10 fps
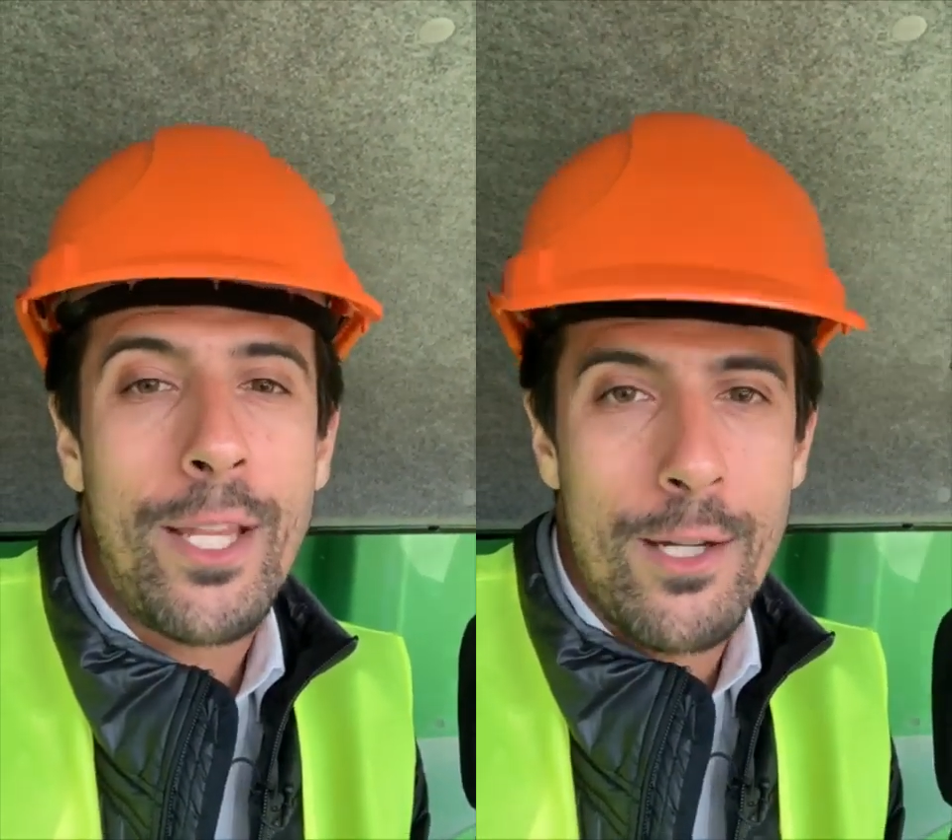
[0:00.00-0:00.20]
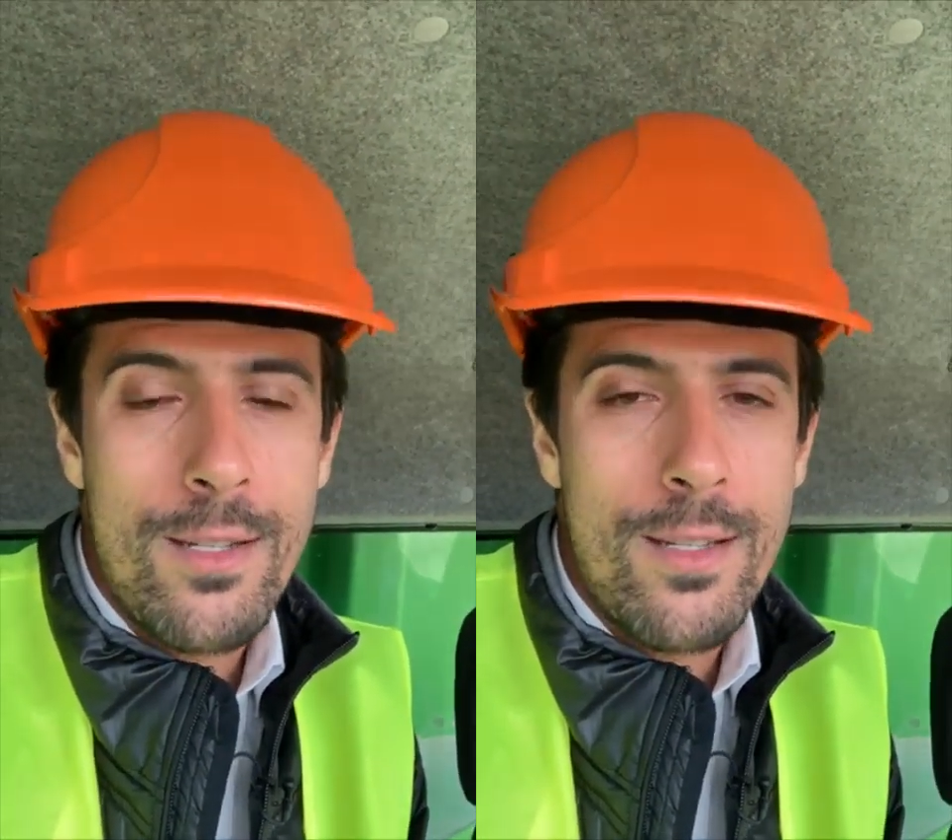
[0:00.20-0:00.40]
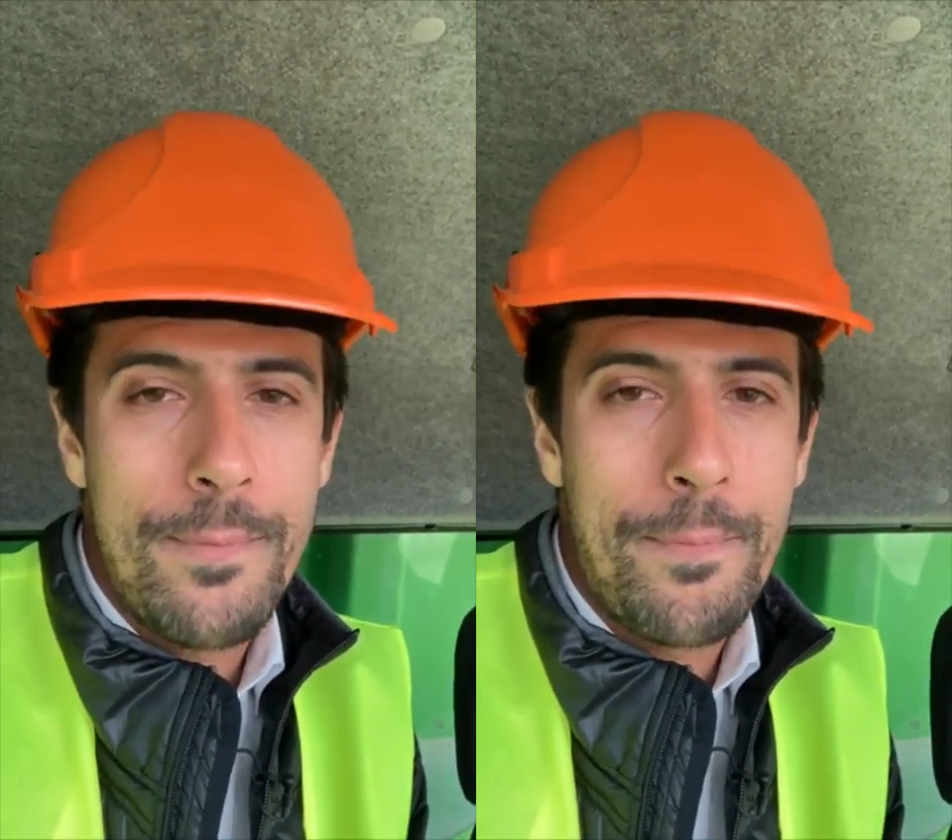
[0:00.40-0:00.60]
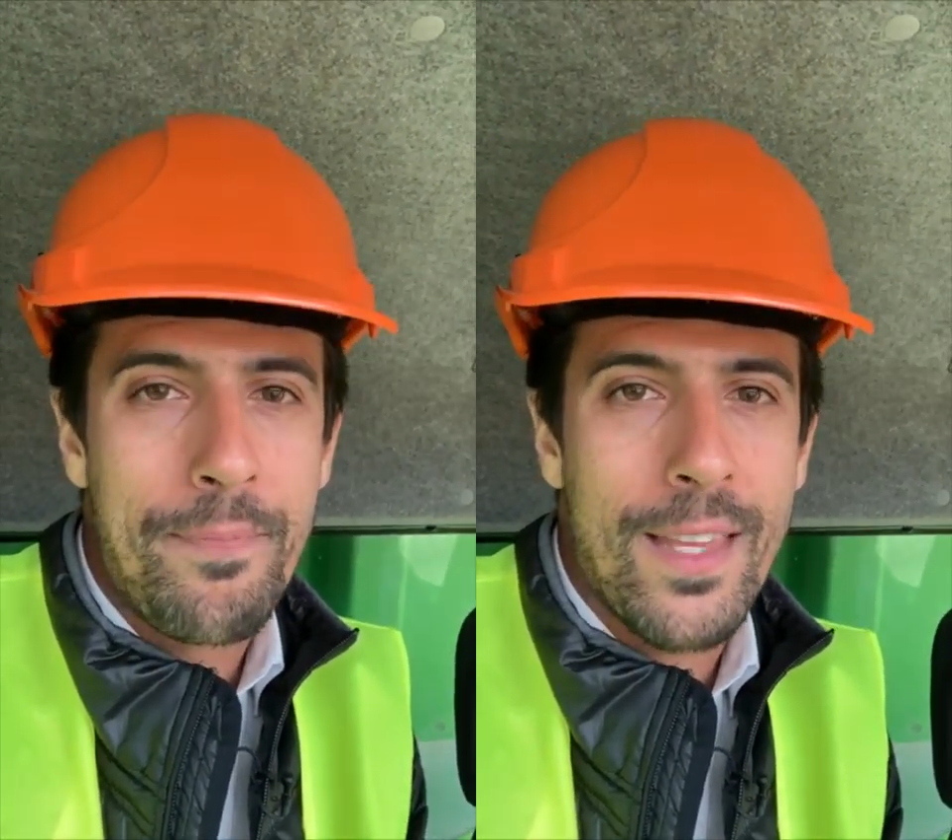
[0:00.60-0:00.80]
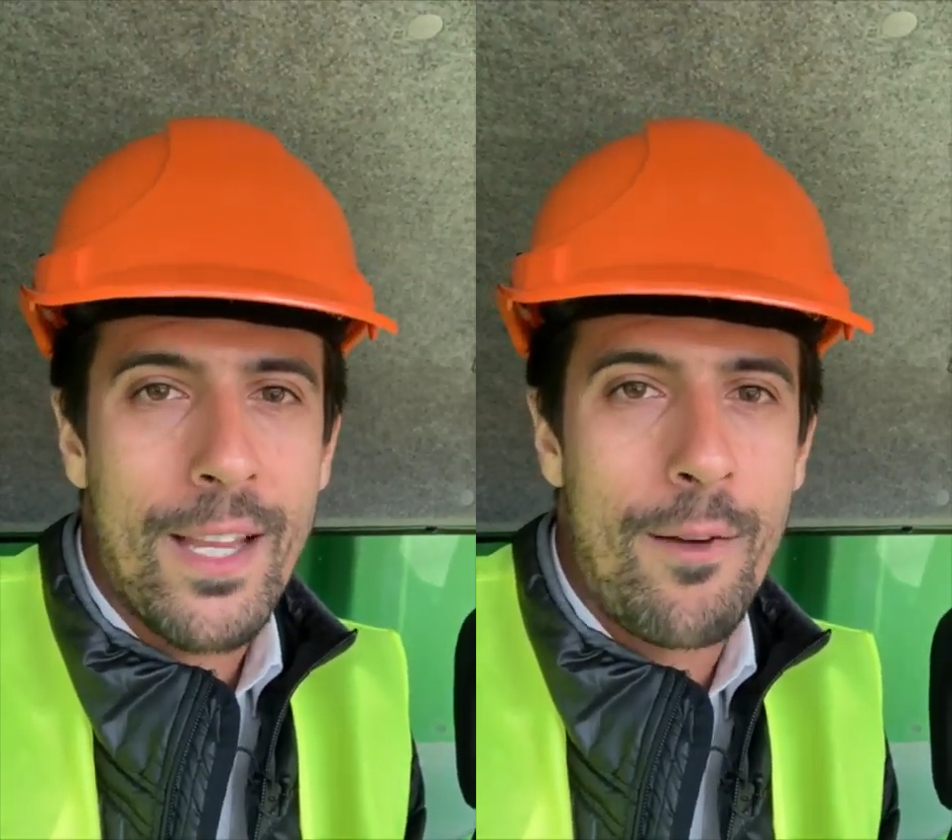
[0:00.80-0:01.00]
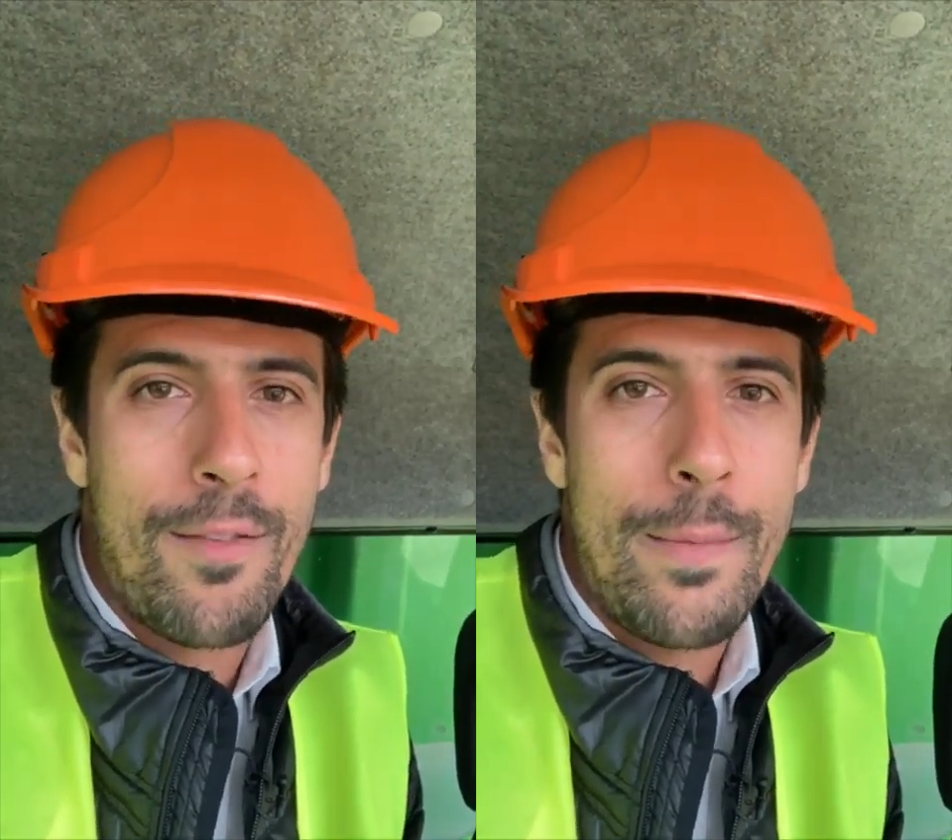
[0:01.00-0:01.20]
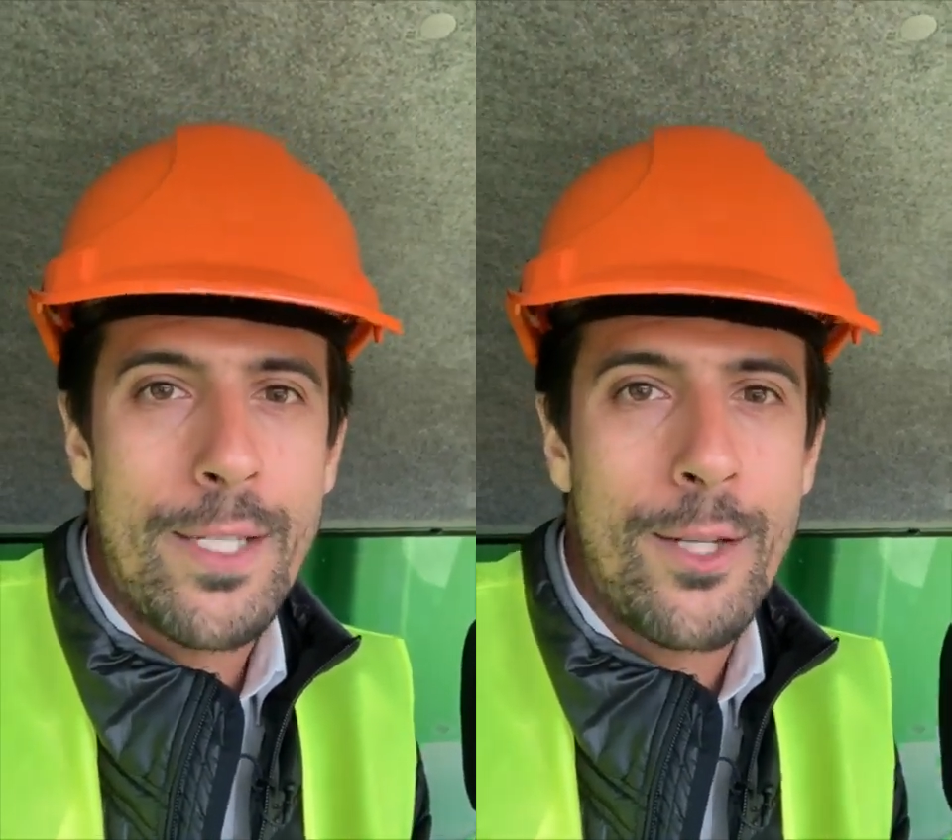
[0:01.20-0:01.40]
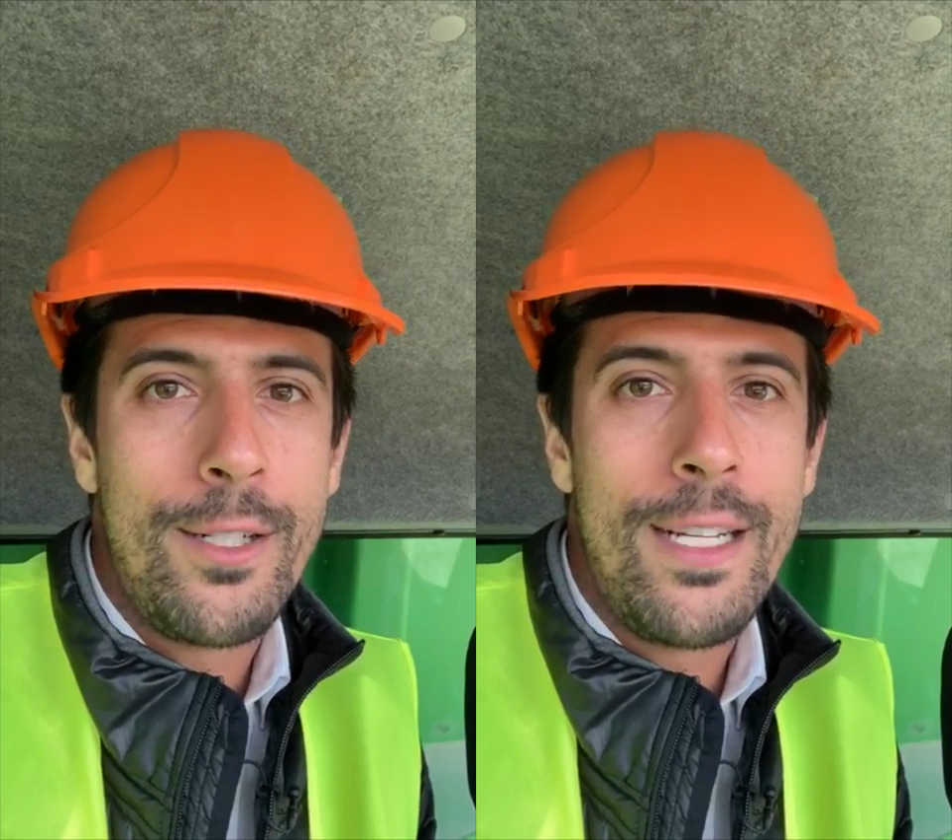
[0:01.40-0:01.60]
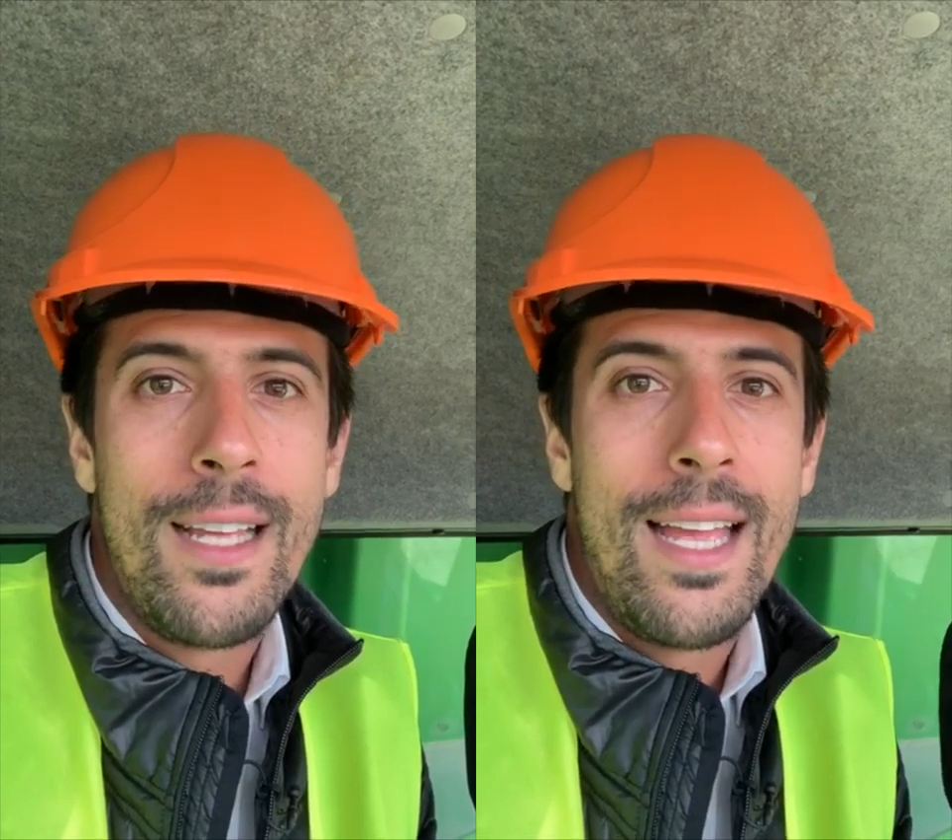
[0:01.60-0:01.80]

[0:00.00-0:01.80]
tons of limestone,